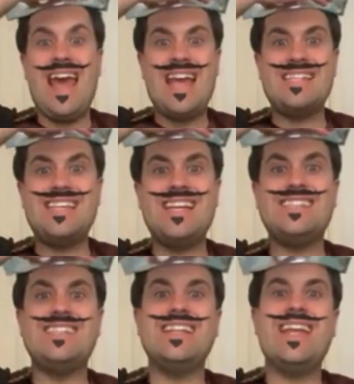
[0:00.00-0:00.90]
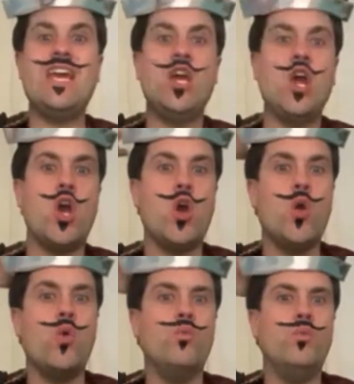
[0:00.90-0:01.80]
Essex
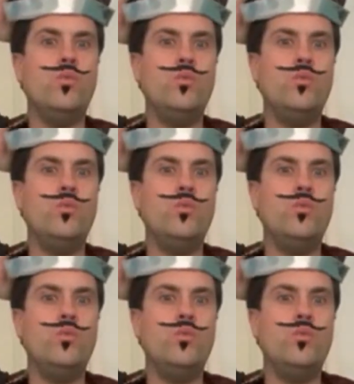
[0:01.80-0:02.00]
lingo?